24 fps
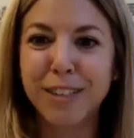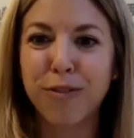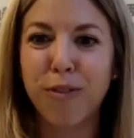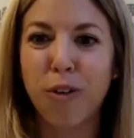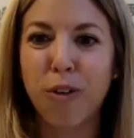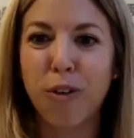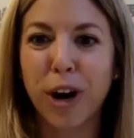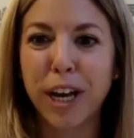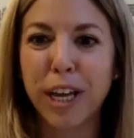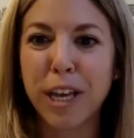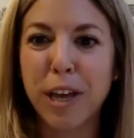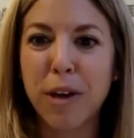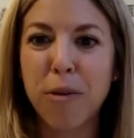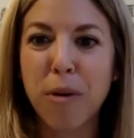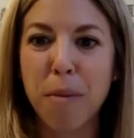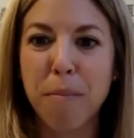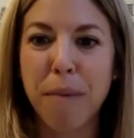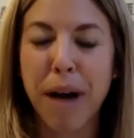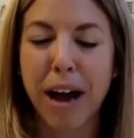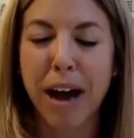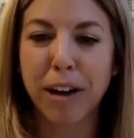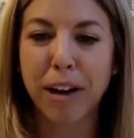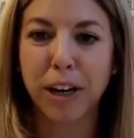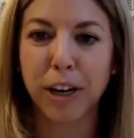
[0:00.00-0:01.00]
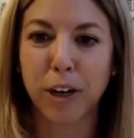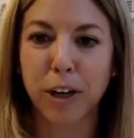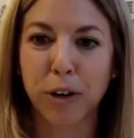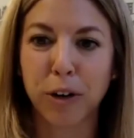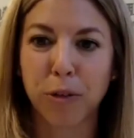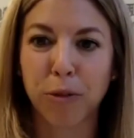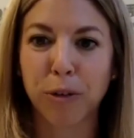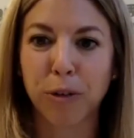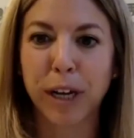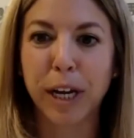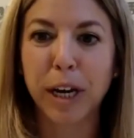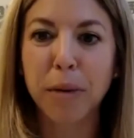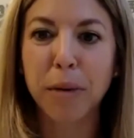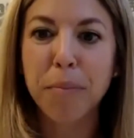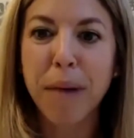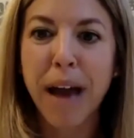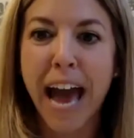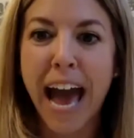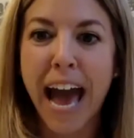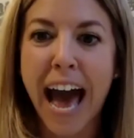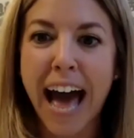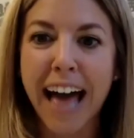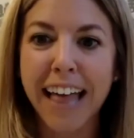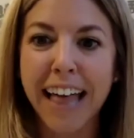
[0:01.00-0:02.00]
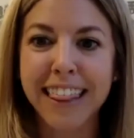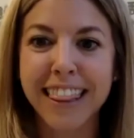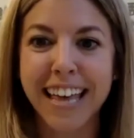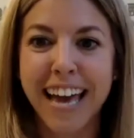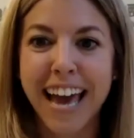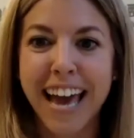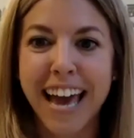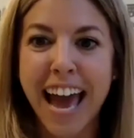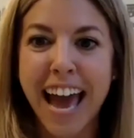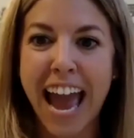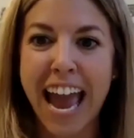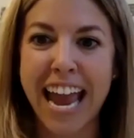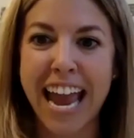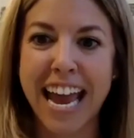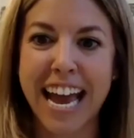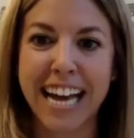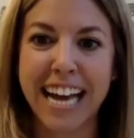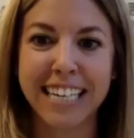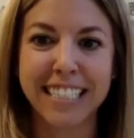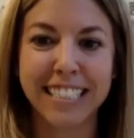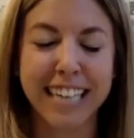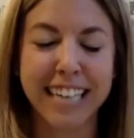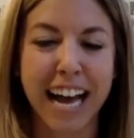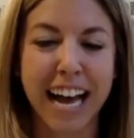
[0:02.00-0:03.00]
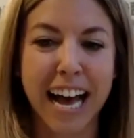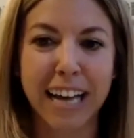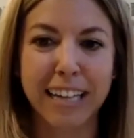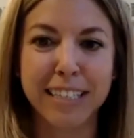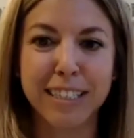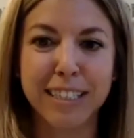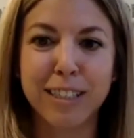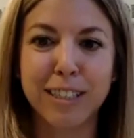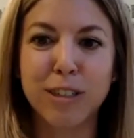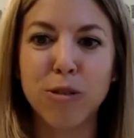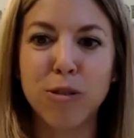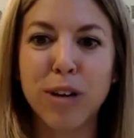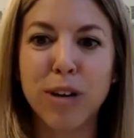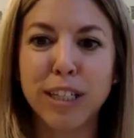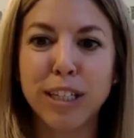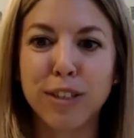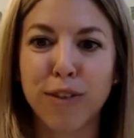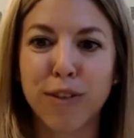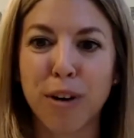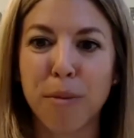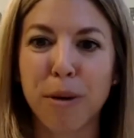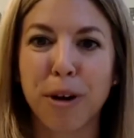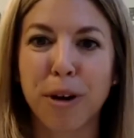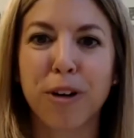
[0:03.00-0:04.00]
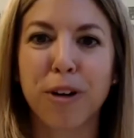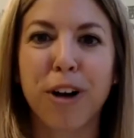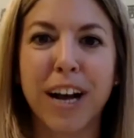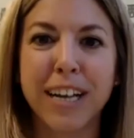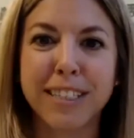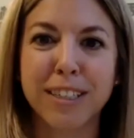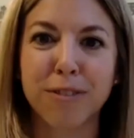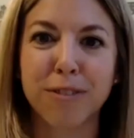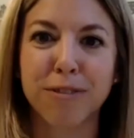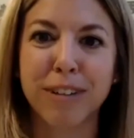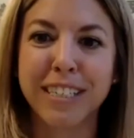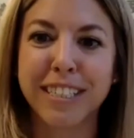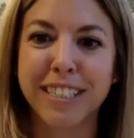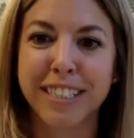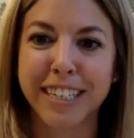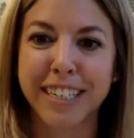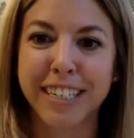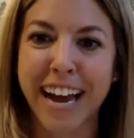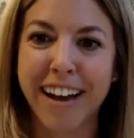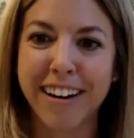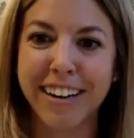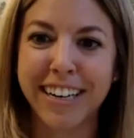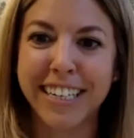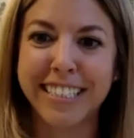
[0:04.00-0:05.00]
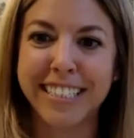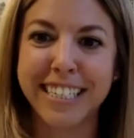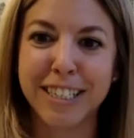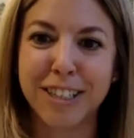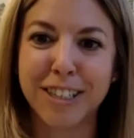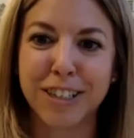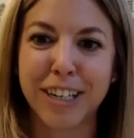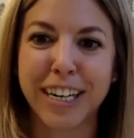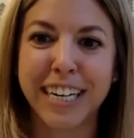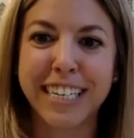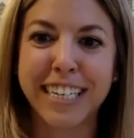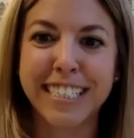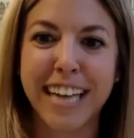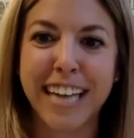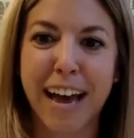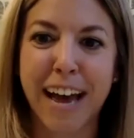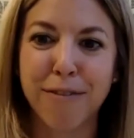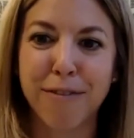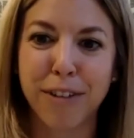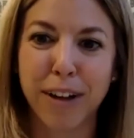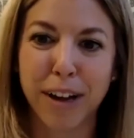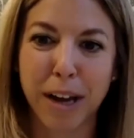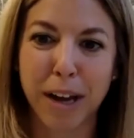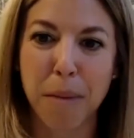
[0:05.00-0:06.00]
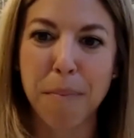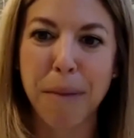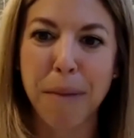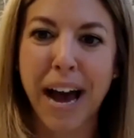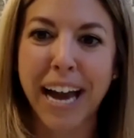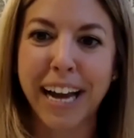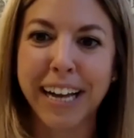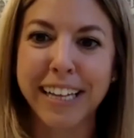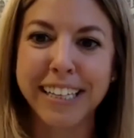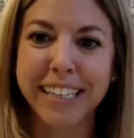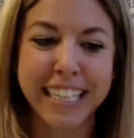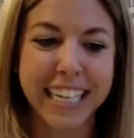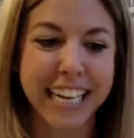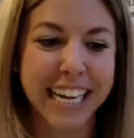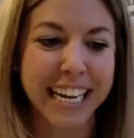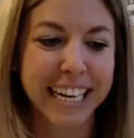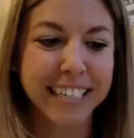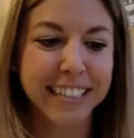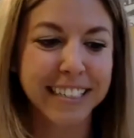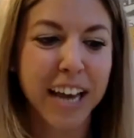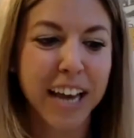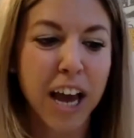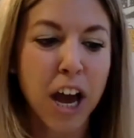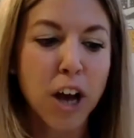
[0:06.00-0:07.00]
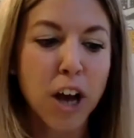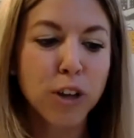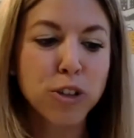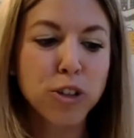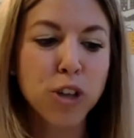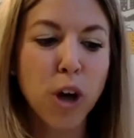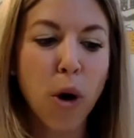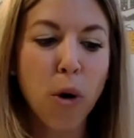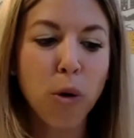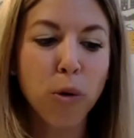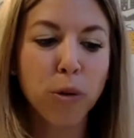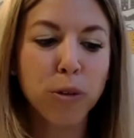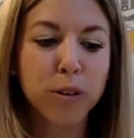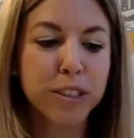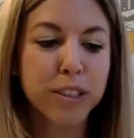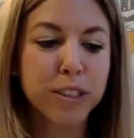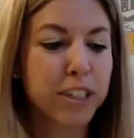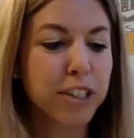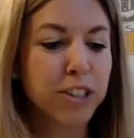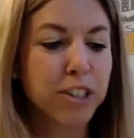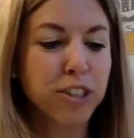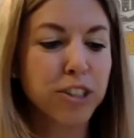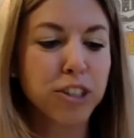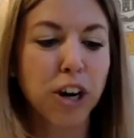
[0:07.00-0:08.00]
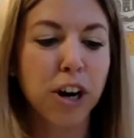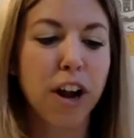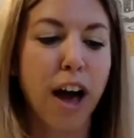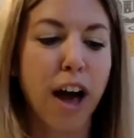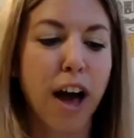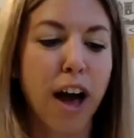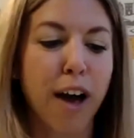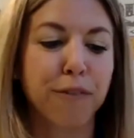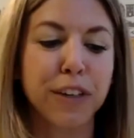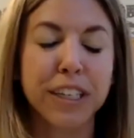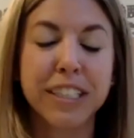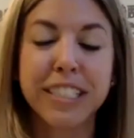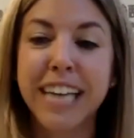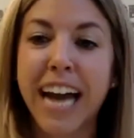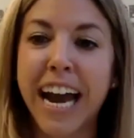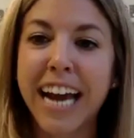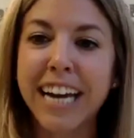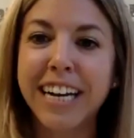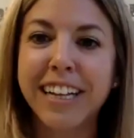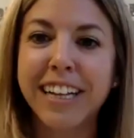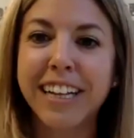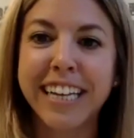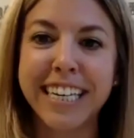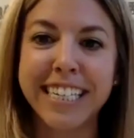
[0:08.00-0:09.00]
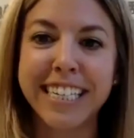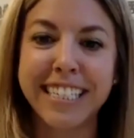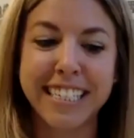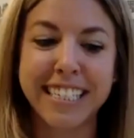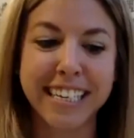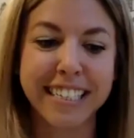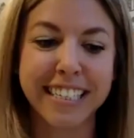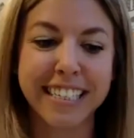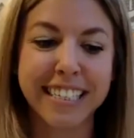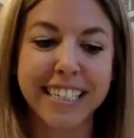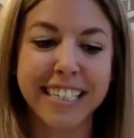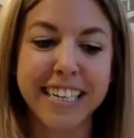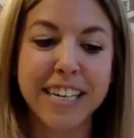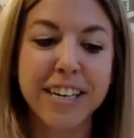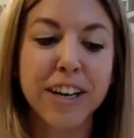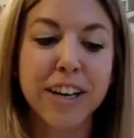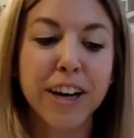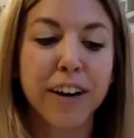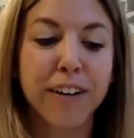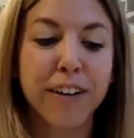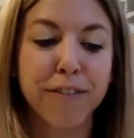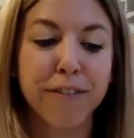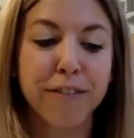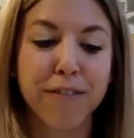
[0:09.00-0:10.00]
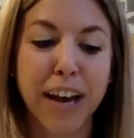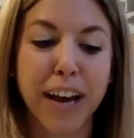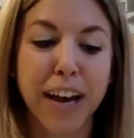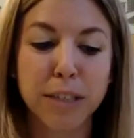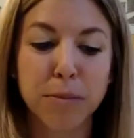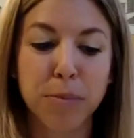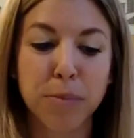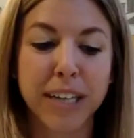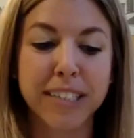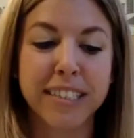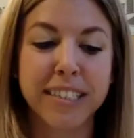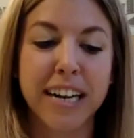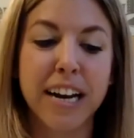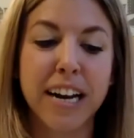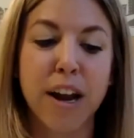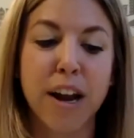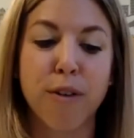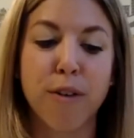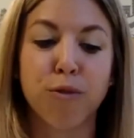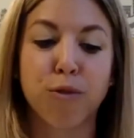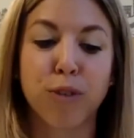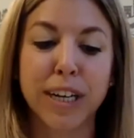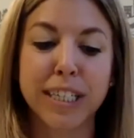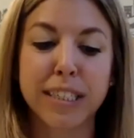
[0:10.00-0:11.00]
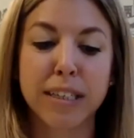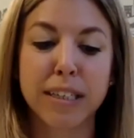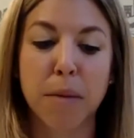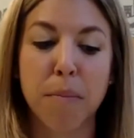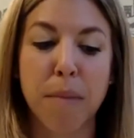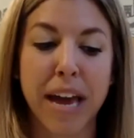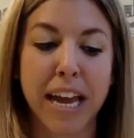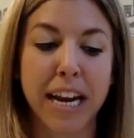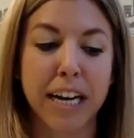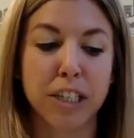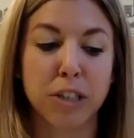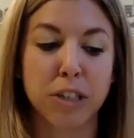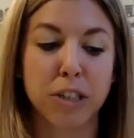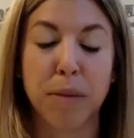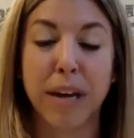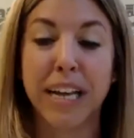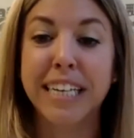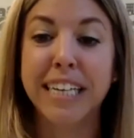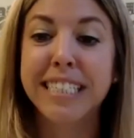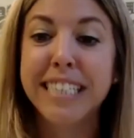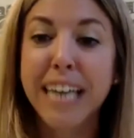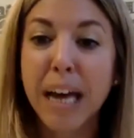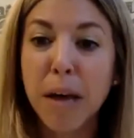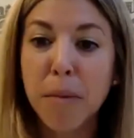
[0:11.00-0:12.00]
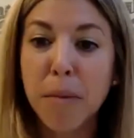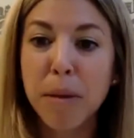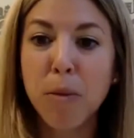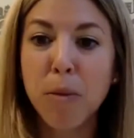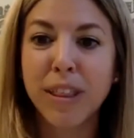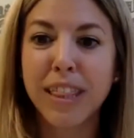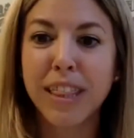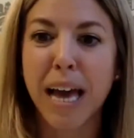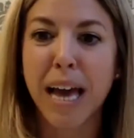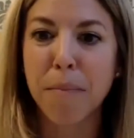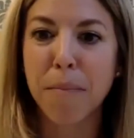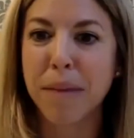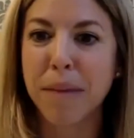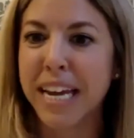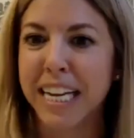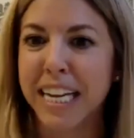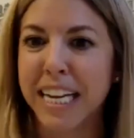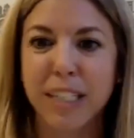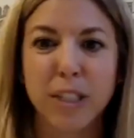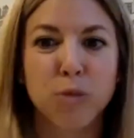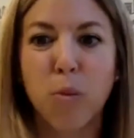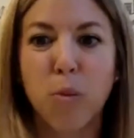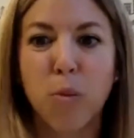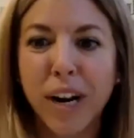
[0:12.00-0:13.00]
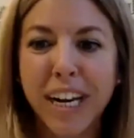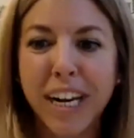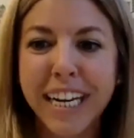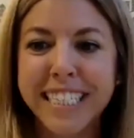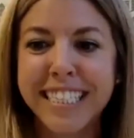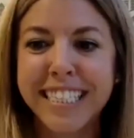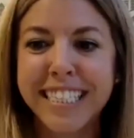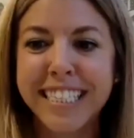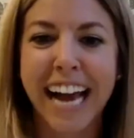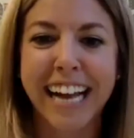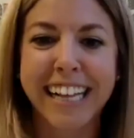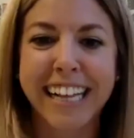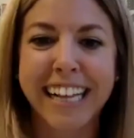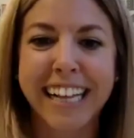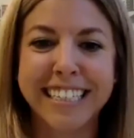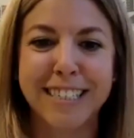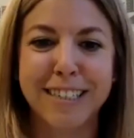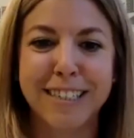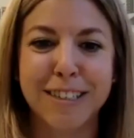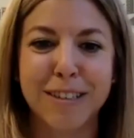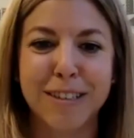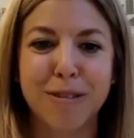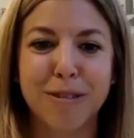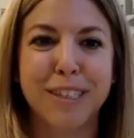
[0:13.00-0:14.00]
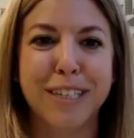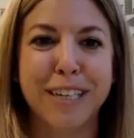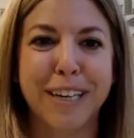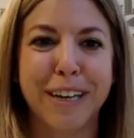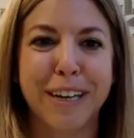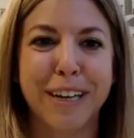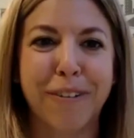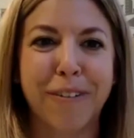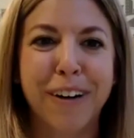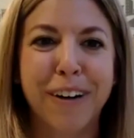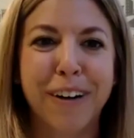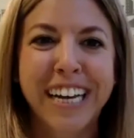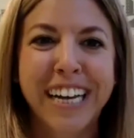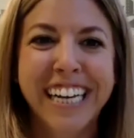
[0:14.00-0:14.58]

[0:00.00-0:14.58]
for you about your career path, and students from across the Rensselaer County districts have compiled these. So to start off, your title is Senior Vice President of Risk Management. Tell me what that means. What exactly do you do?